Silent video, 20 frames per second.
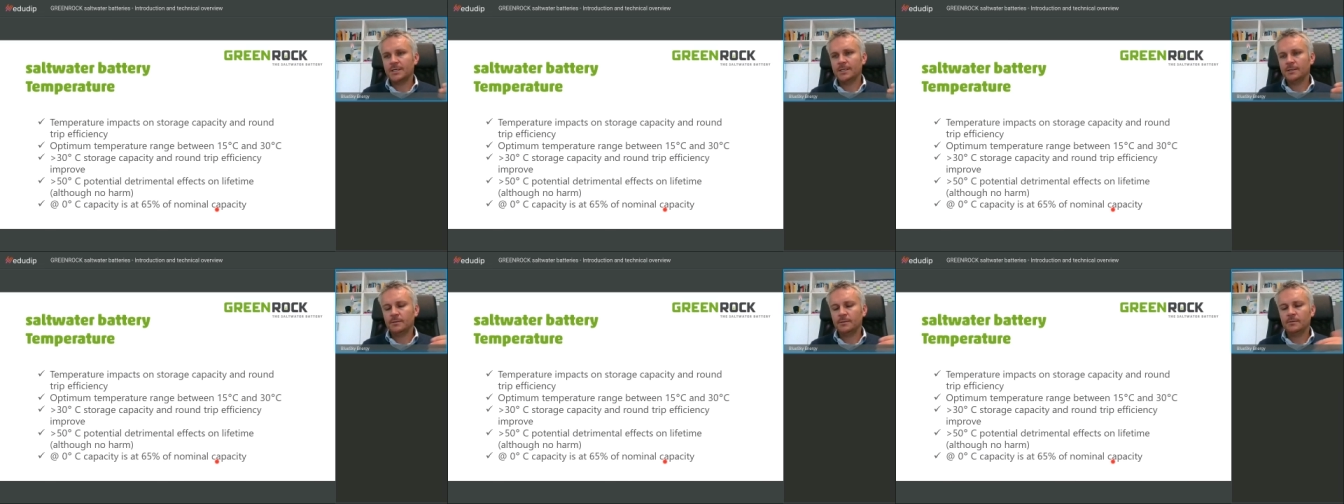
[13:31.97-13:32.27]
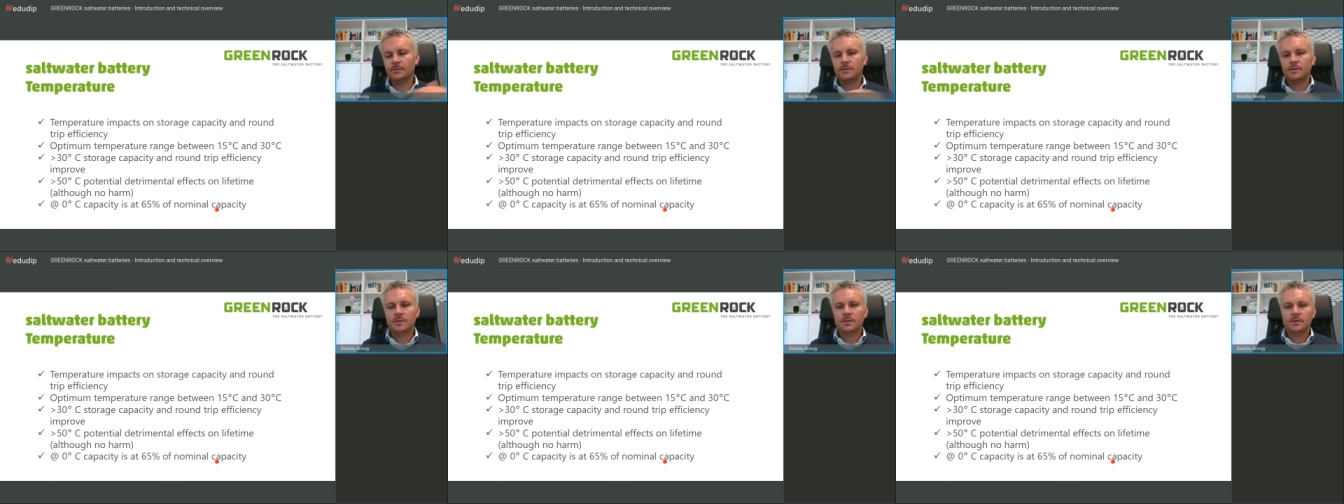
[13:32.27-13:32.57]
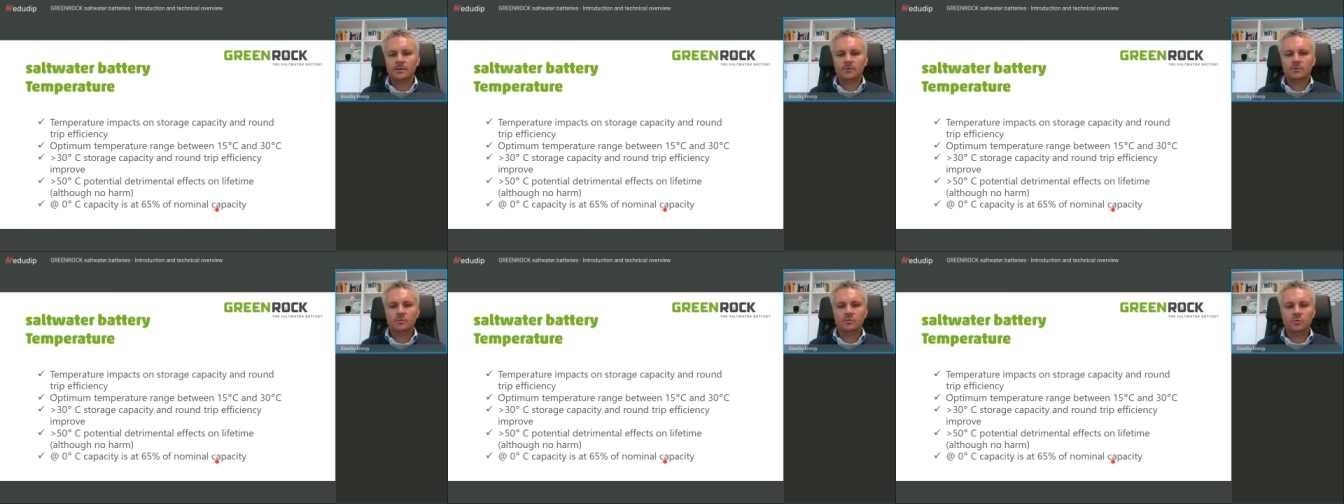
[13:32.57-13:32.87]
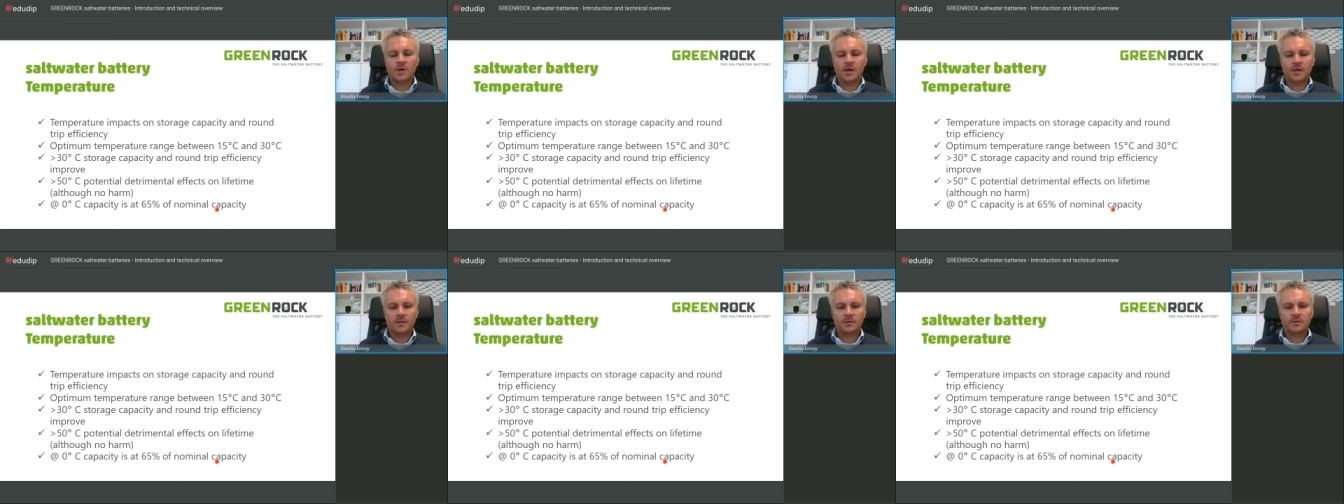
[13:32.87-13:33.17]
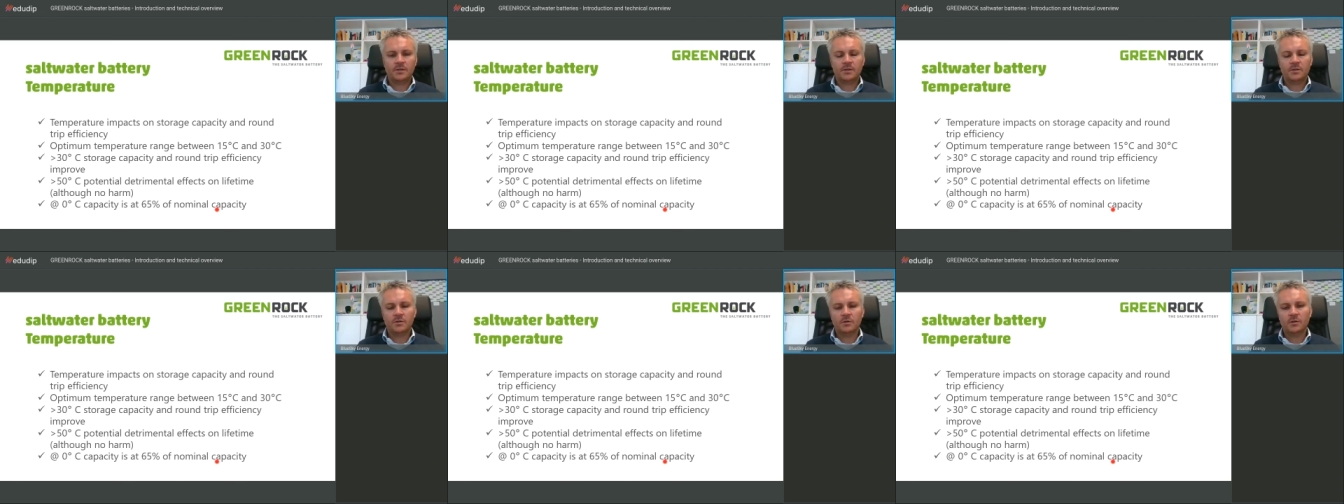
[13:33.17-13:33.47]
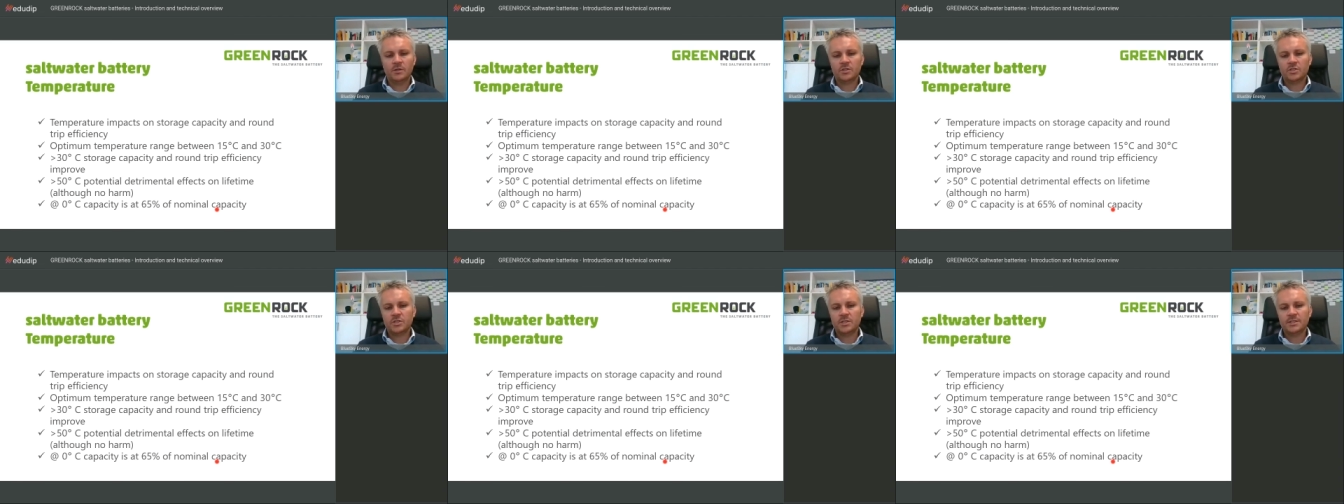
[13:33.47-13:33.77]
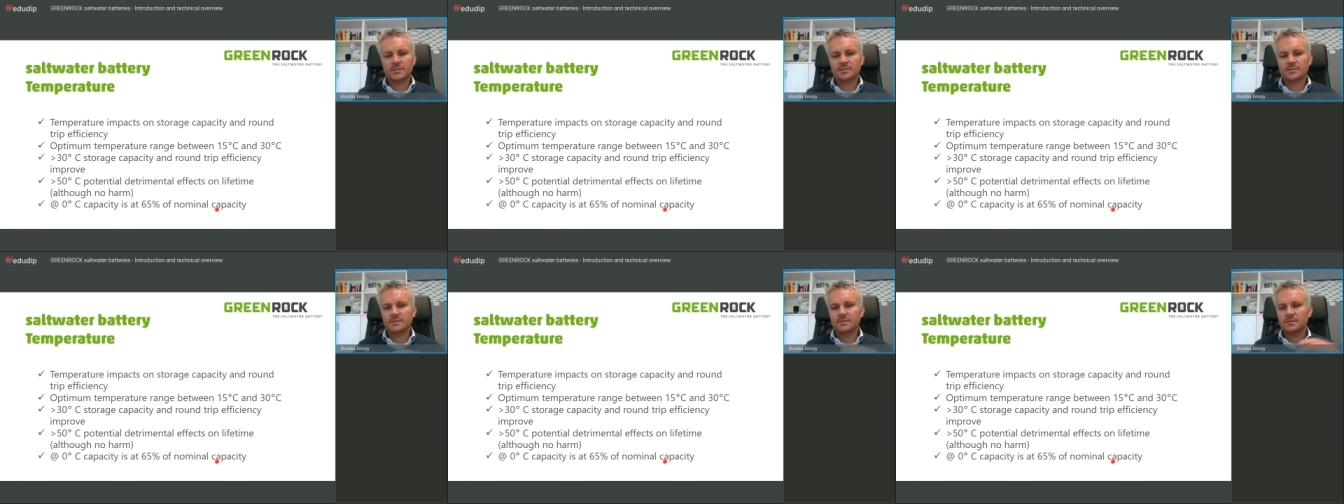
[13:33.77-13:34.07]
They have got the same
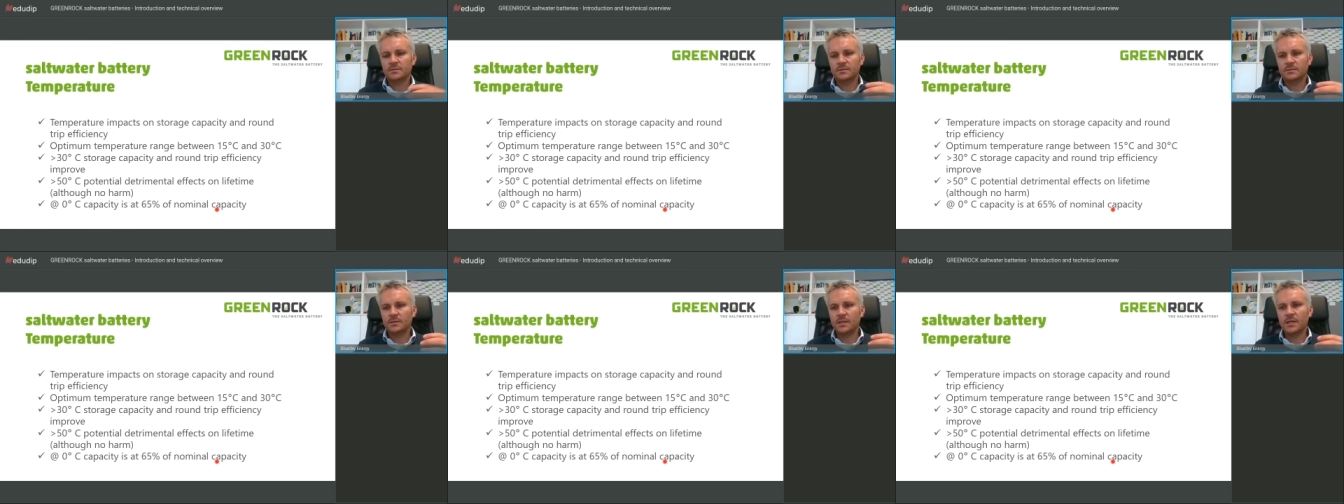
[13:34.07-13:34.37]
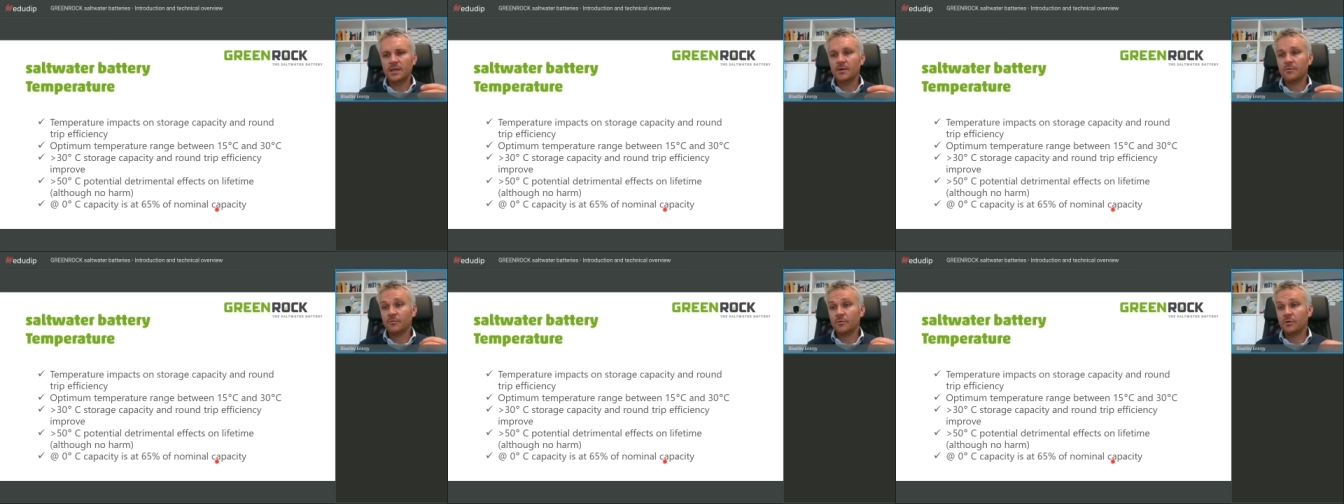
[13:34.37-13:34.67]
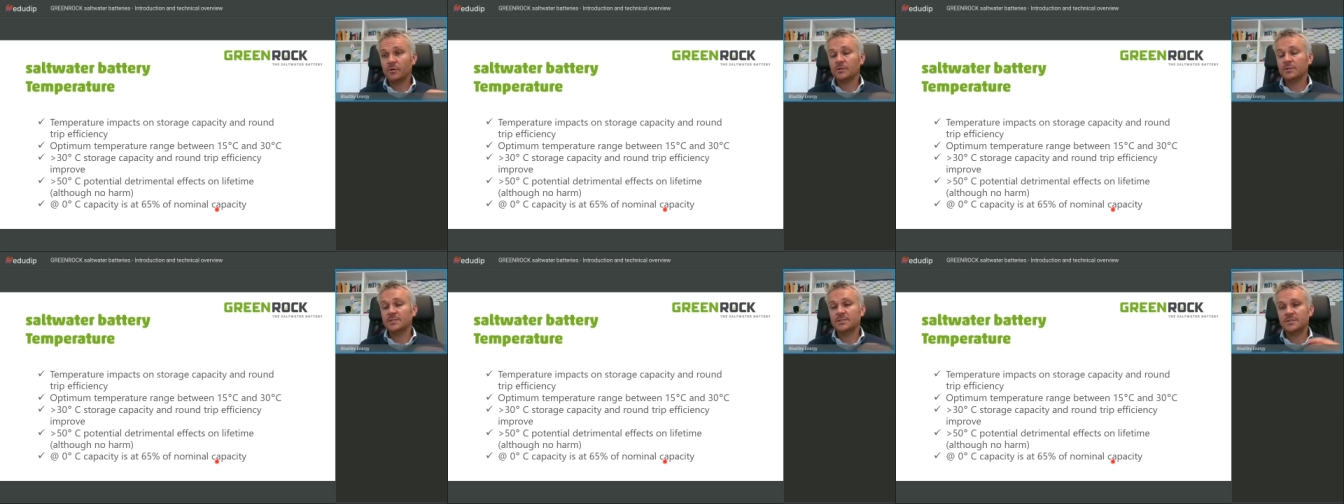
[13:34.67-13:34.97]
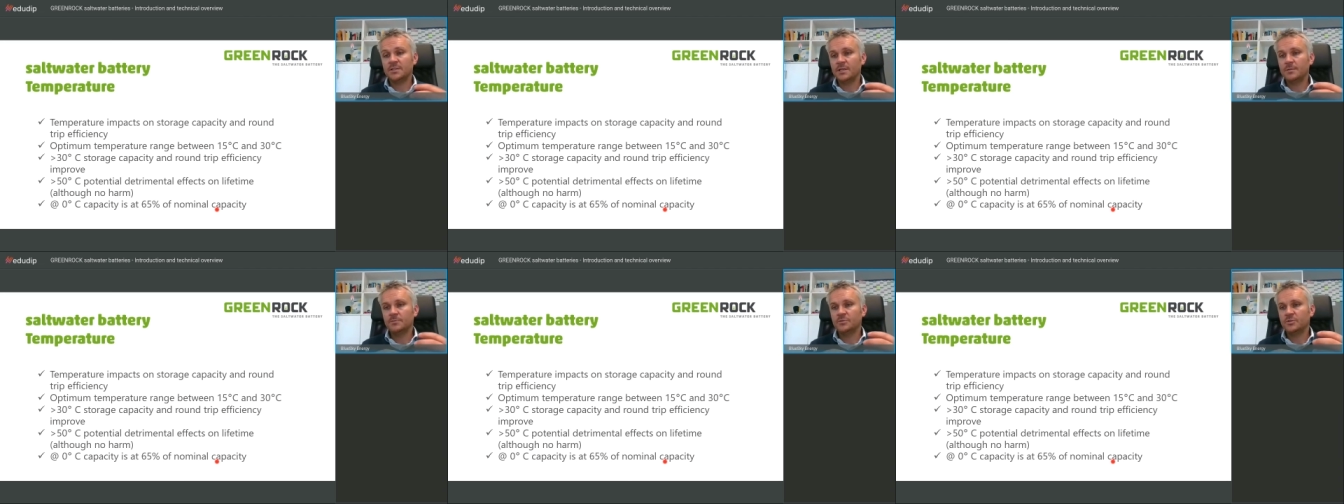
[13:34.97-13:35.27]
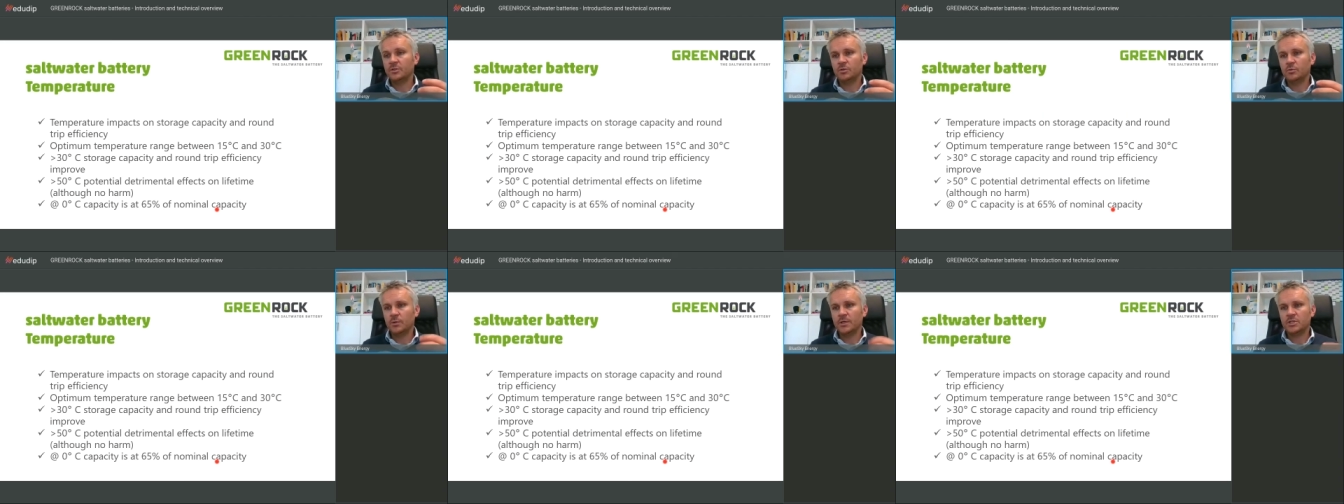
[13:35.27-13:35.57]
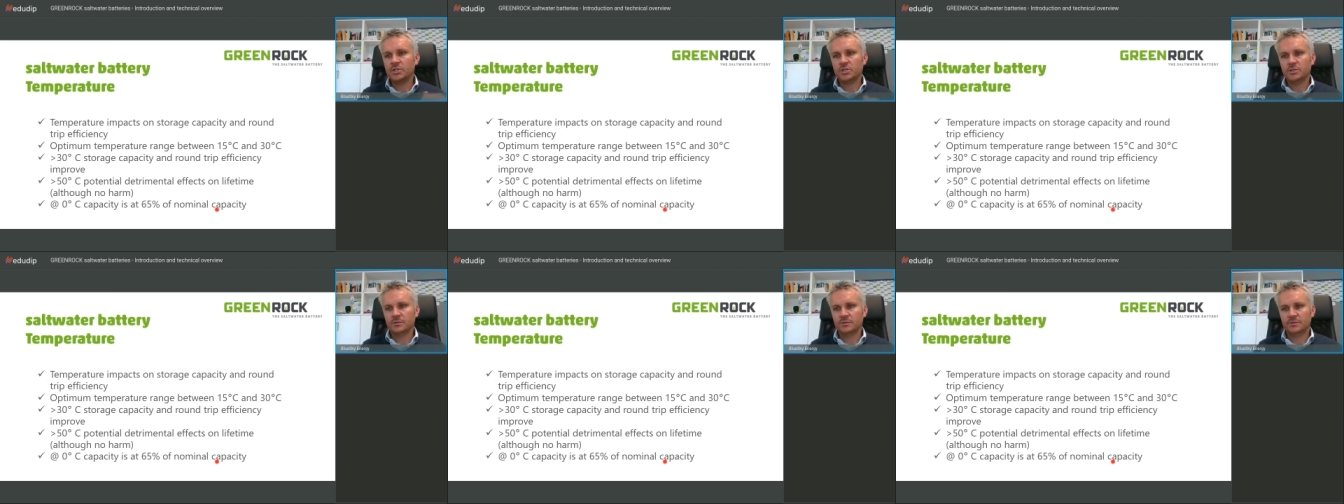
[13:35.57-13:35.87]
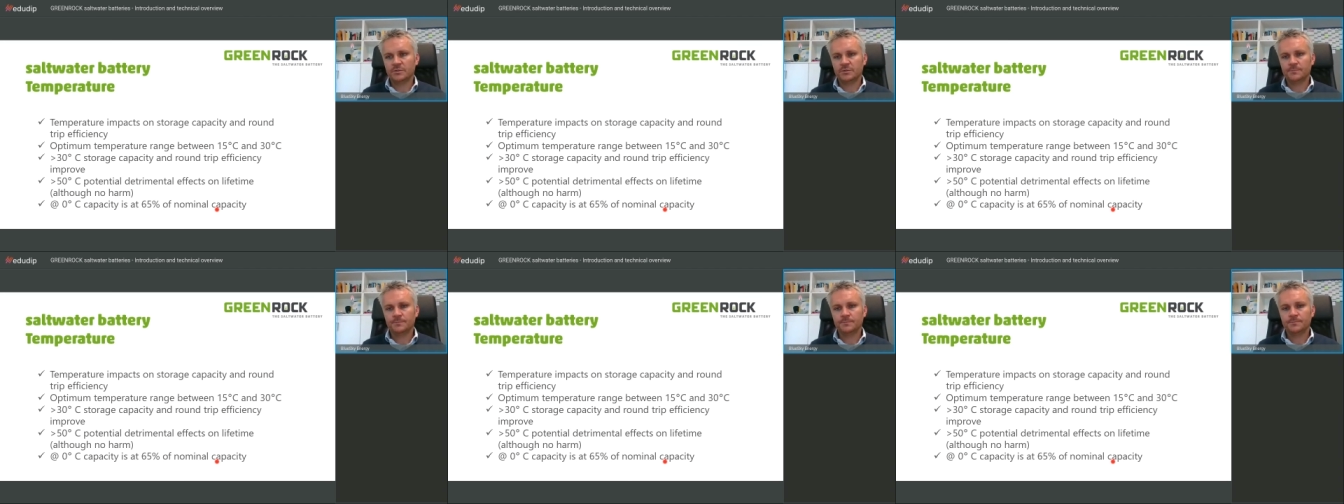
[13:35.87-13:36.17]
situations, so that need to be
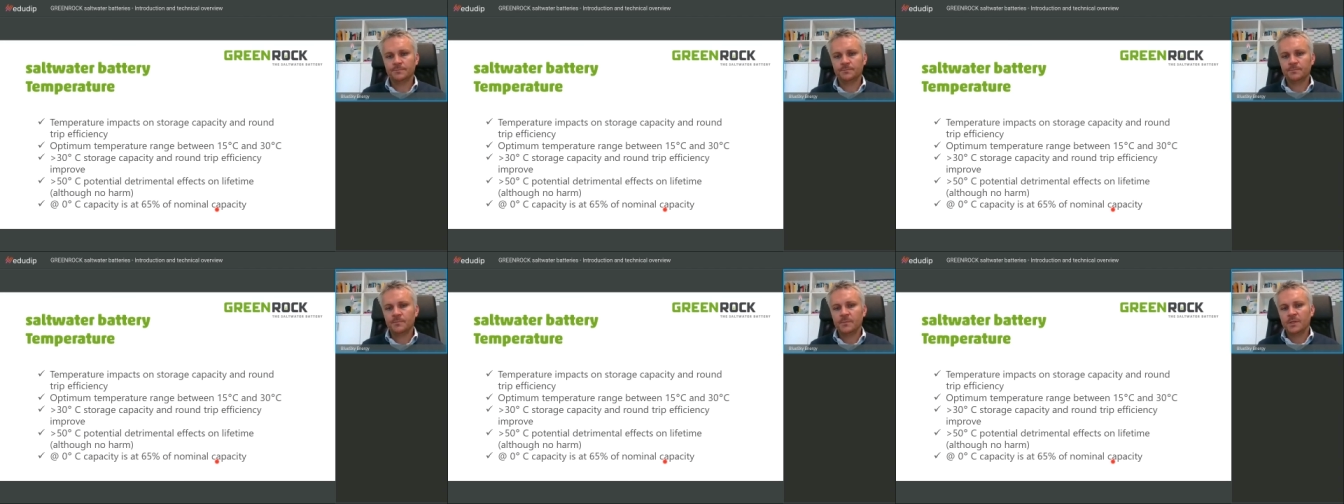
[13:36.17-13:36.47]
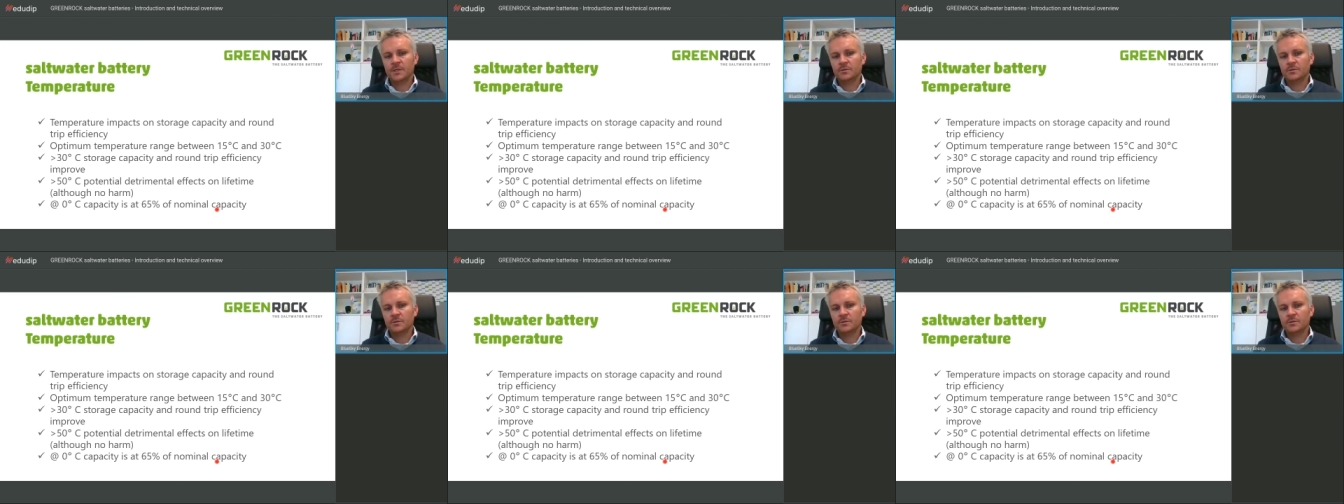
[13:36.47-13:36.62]
taken into